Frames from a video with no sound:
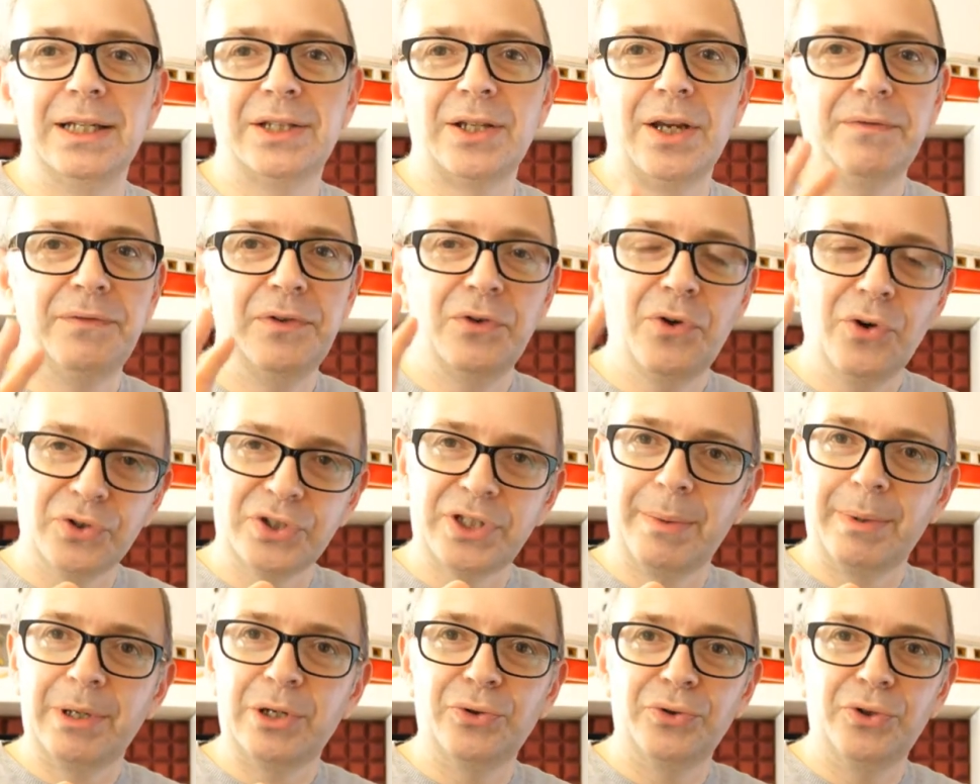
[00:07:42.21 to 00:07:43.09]
So if you've got
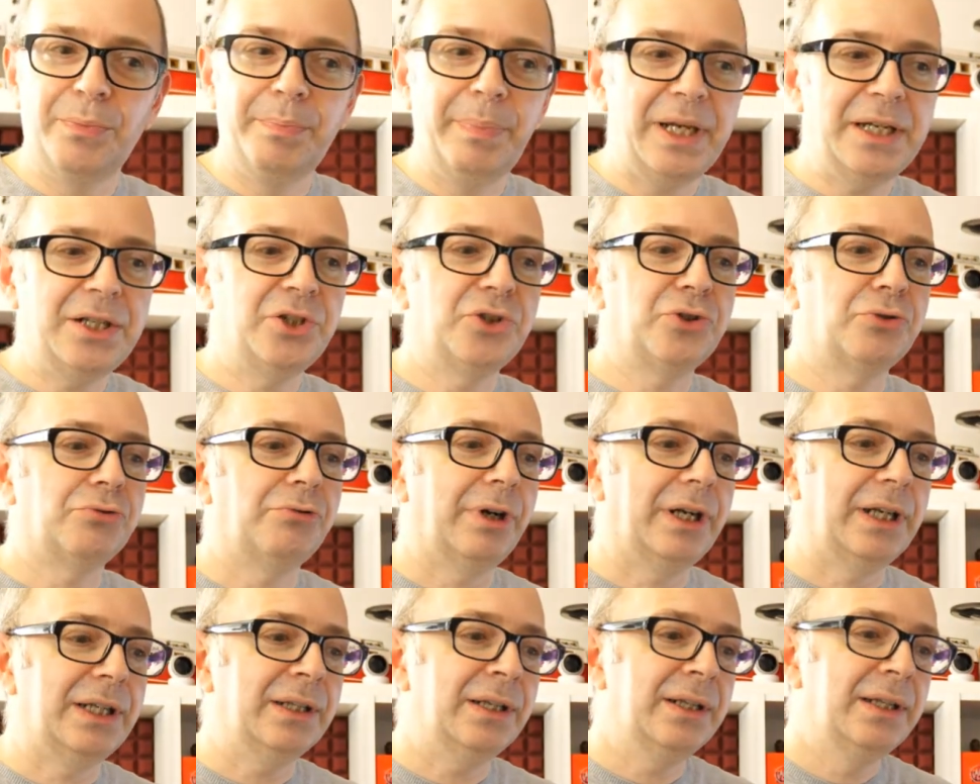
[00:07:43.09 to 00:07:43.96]
something on the big
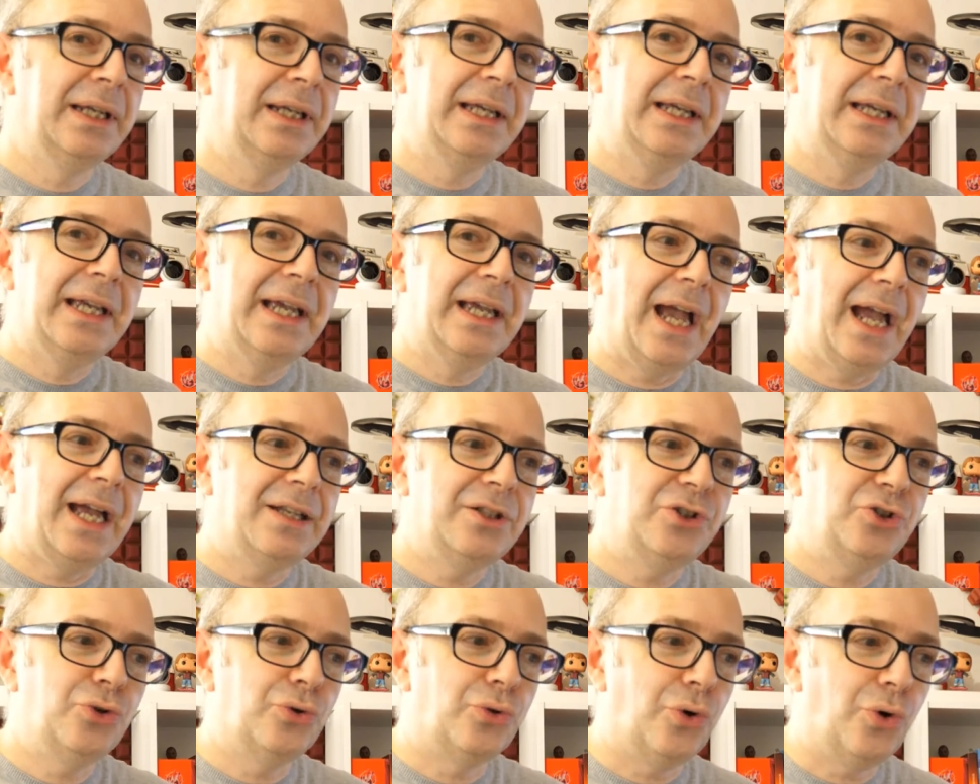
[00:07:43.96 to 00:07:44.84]
screen
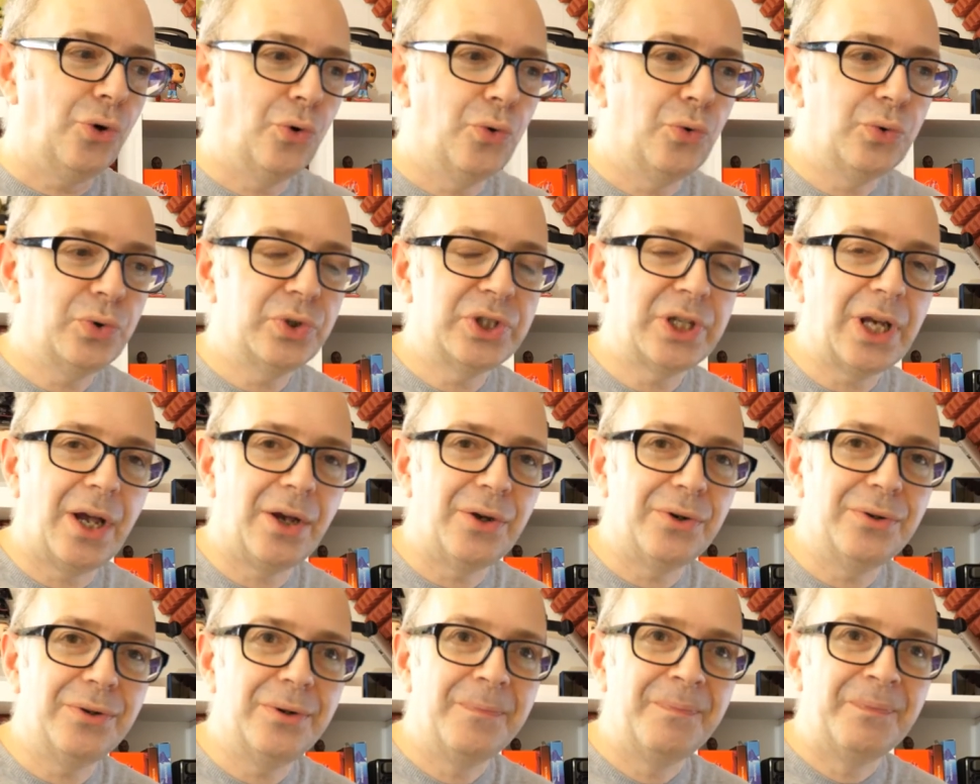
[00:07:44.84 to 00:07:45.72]
and you're
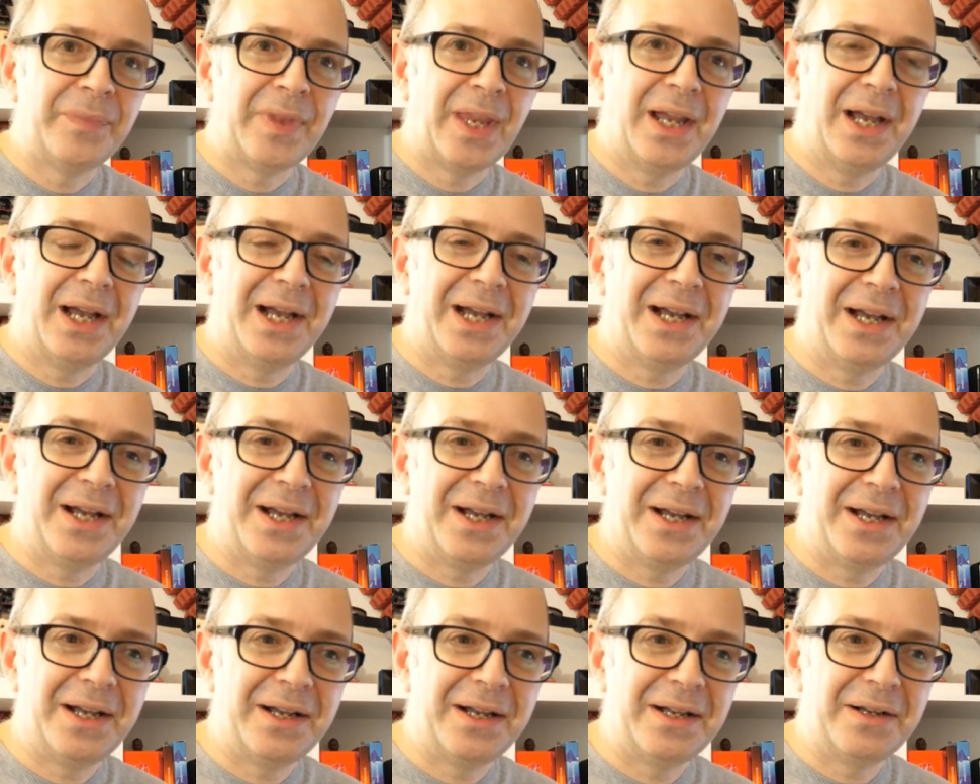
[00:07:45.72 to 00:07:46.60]
also
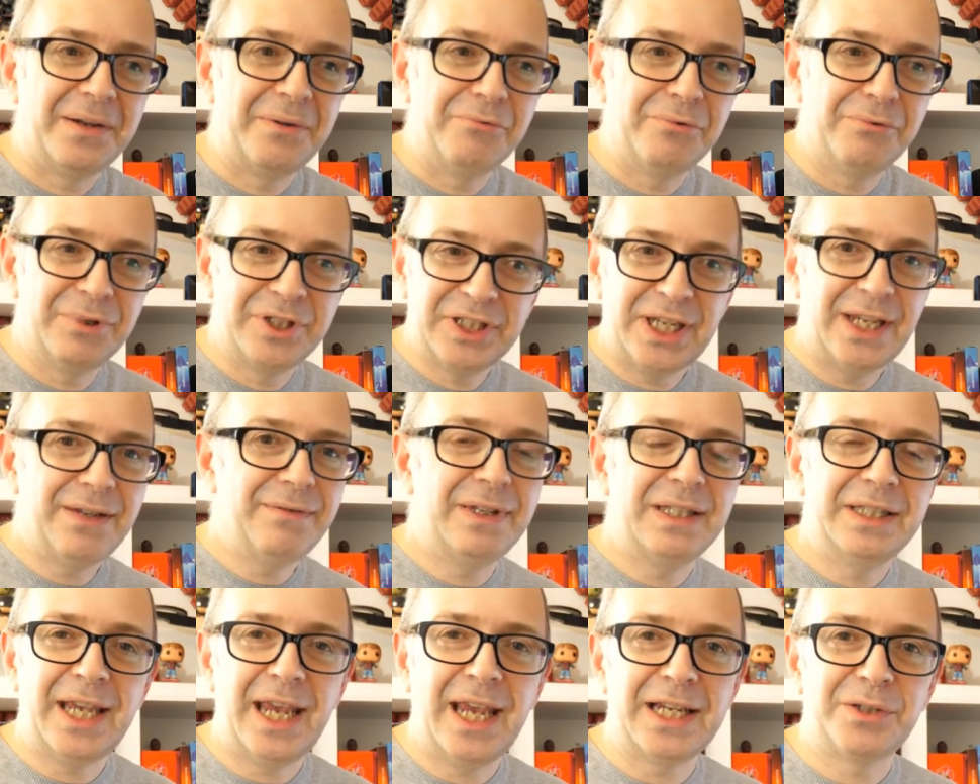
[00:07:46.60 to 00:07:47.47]
uh,
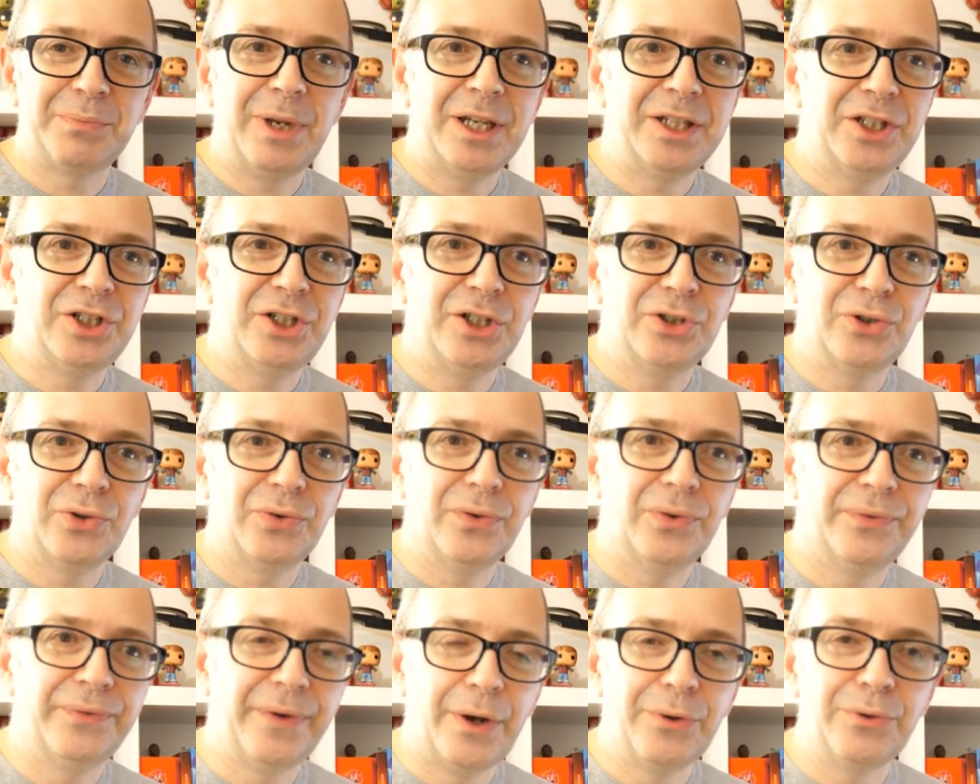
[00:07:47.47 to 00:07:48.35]
receiving text messages
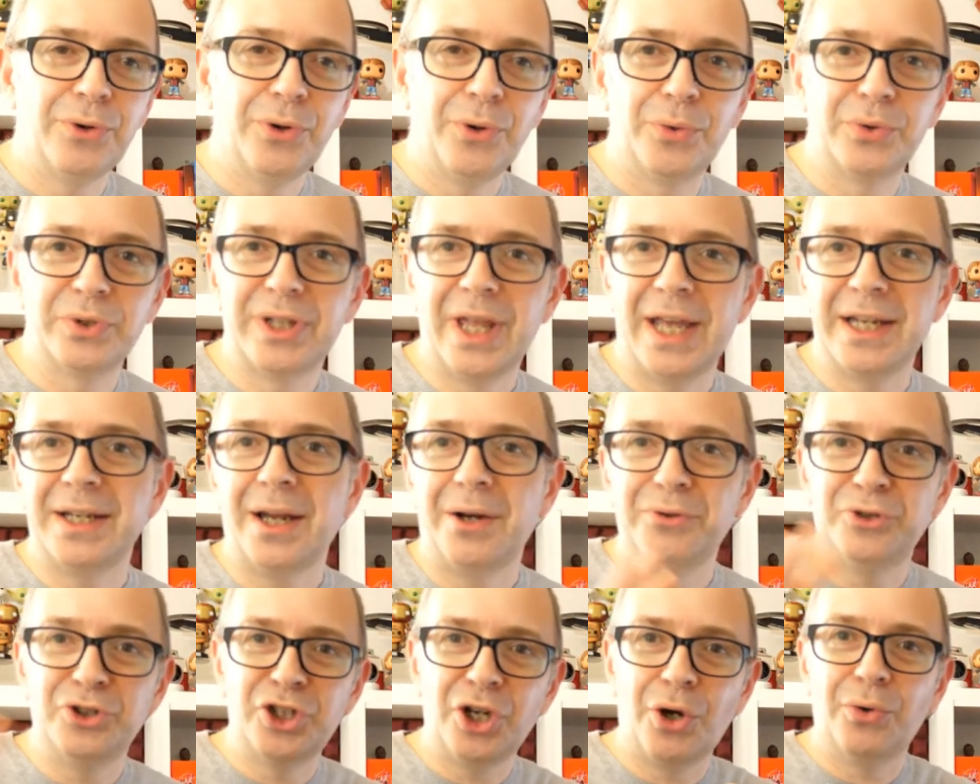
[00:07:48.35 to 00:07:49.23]
or phone calls, they
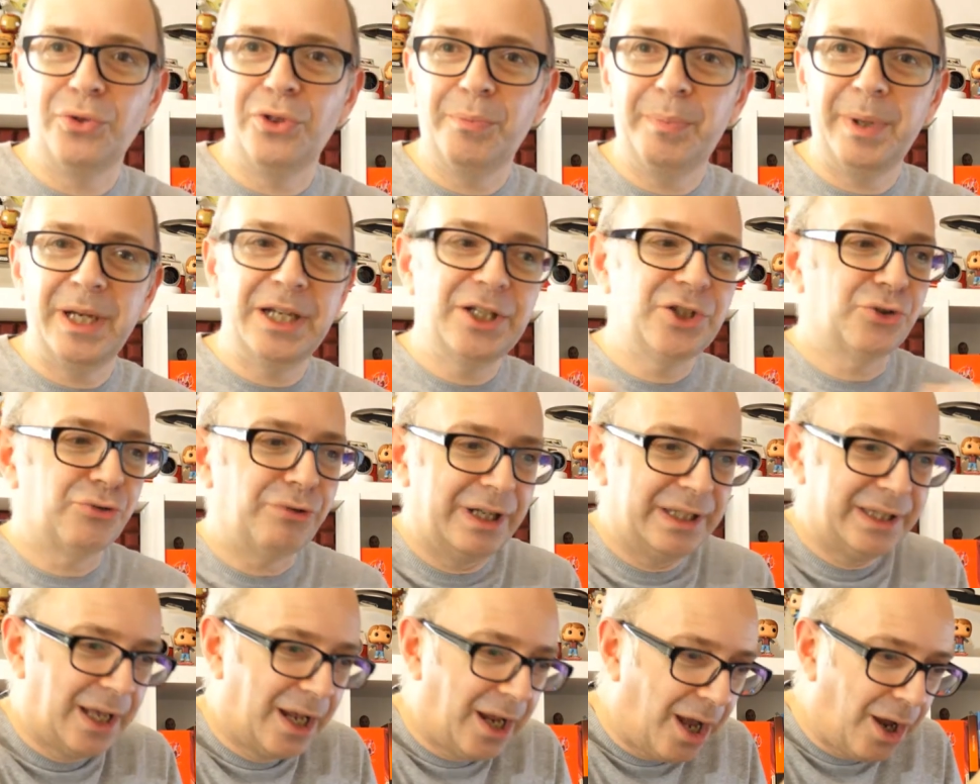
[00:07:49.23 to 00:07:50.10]
don't show on the big
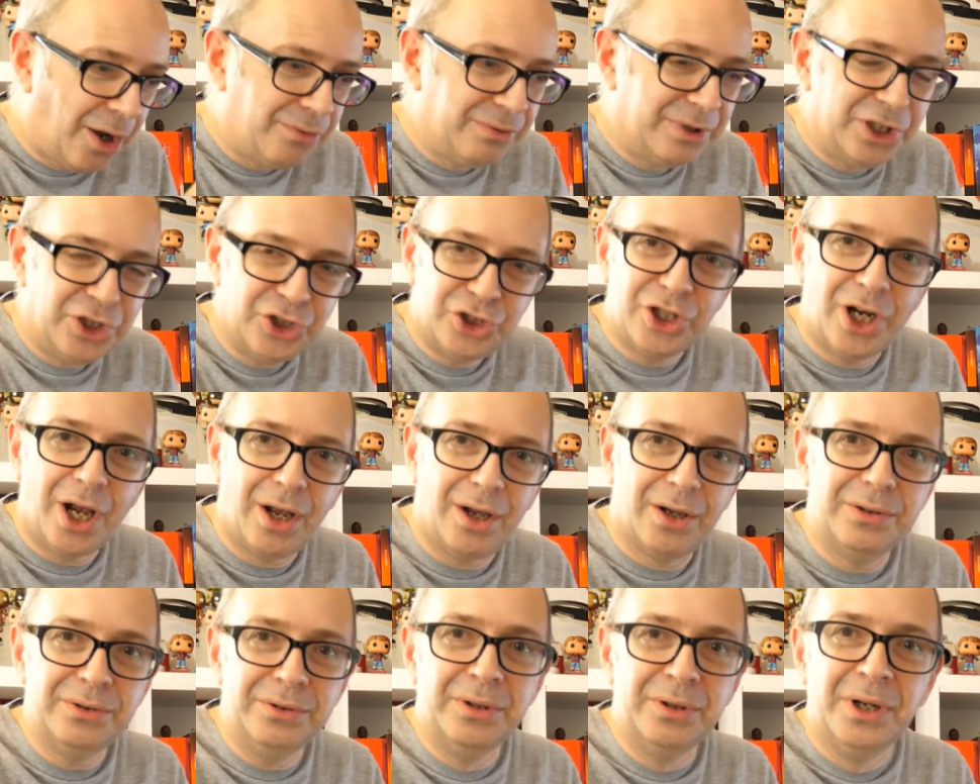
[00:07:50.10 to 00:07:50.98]
screen, they only
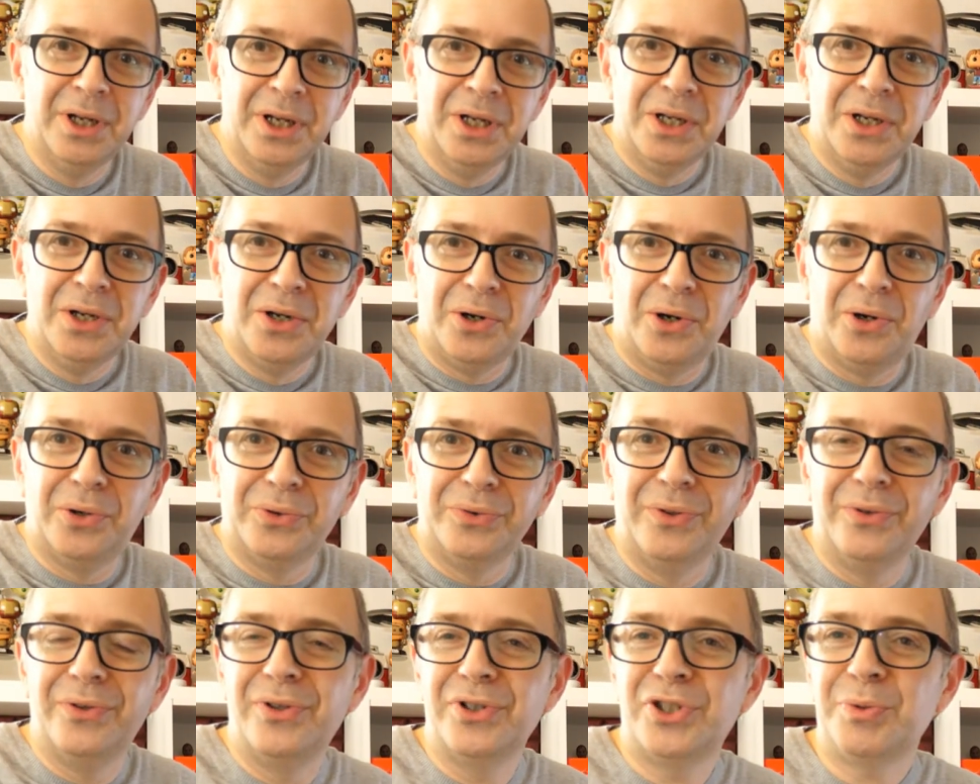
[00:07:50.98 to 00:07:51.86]
show
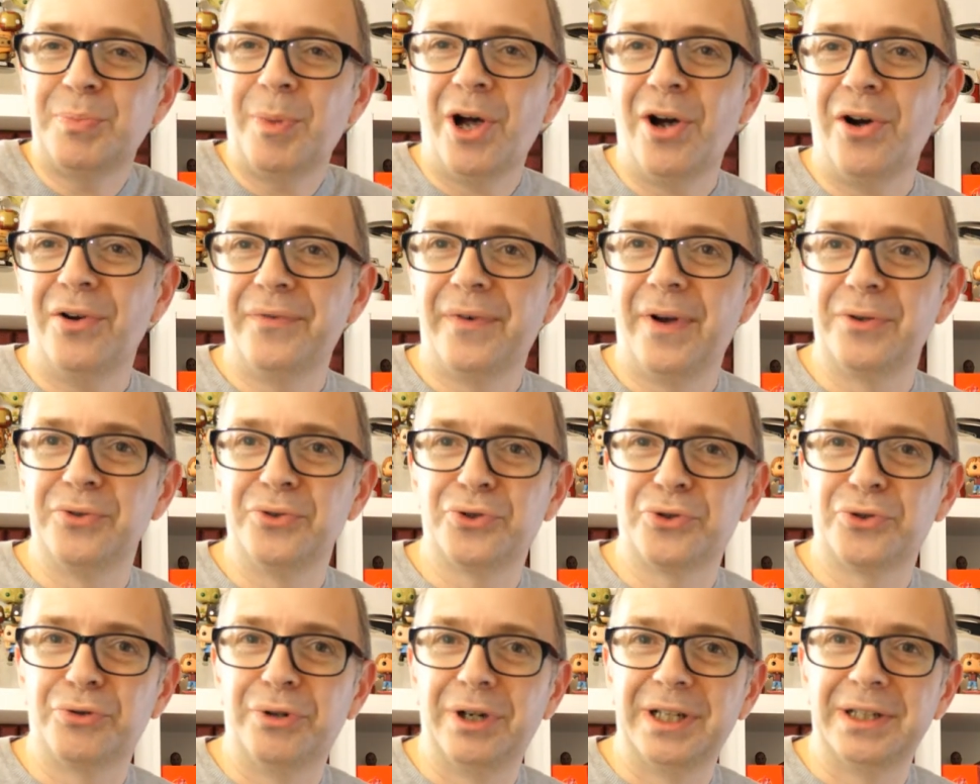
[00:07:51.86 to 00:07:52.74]
on the smartphone
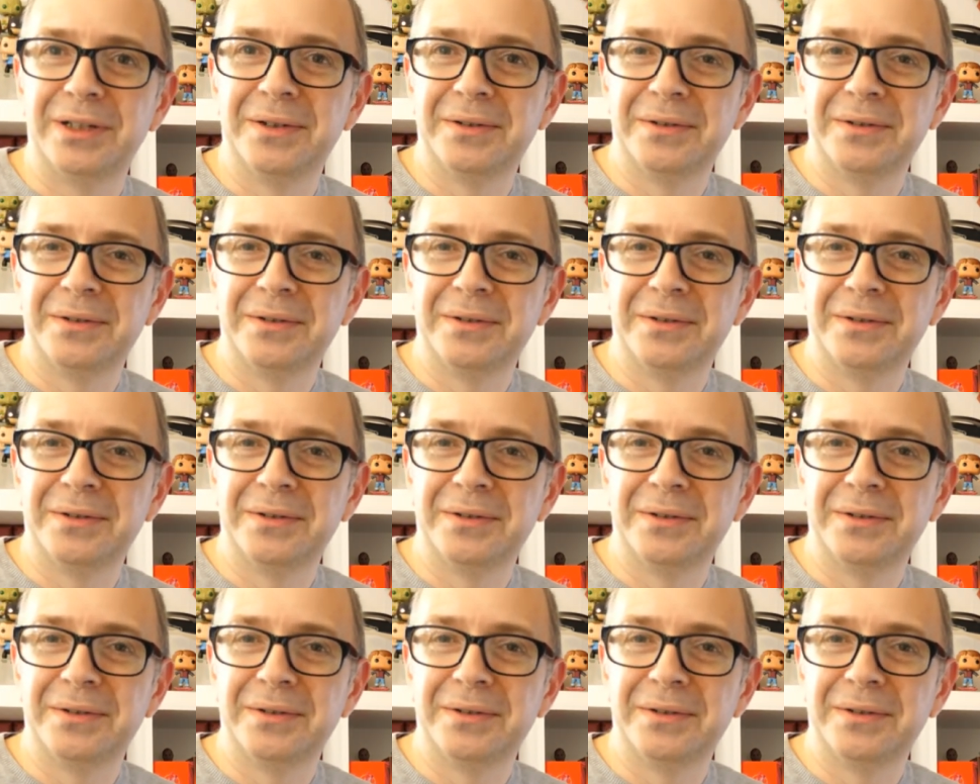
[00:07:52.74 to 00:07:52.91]
screen.